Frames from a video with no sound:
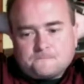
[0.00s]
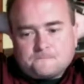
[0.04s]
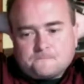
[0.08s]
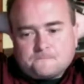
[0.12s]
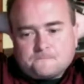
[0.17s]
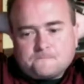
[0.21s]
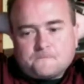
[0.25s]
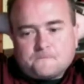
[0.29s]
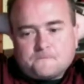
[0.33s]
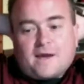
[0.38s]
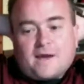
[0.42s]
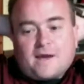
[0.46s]
like,
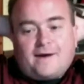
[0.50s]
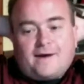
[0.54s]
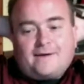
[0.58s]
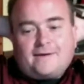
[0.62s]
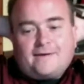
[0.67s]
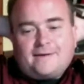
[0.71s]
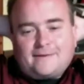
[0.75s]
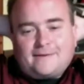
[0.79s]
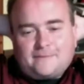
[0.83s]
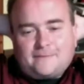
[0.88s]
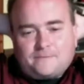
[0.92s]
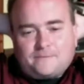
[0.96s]
wow, that
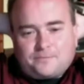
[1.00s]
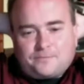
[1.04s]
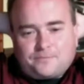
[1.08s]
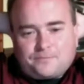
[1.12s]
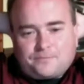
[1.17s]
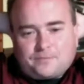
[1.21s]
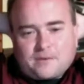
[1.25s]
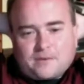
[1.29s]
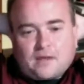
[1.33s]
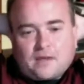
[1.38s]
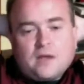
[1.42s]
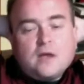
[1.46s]
looks
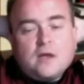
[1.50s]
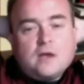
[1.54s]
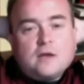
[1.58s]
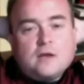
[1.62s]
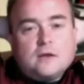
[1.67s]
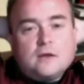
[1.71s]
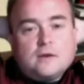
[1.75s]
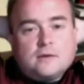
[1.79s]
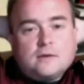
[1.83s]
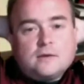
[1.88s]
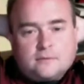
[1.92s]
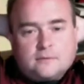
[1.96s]
just like
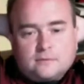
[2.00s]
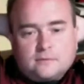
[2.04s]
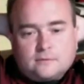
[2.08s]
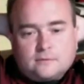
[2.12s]
her. That was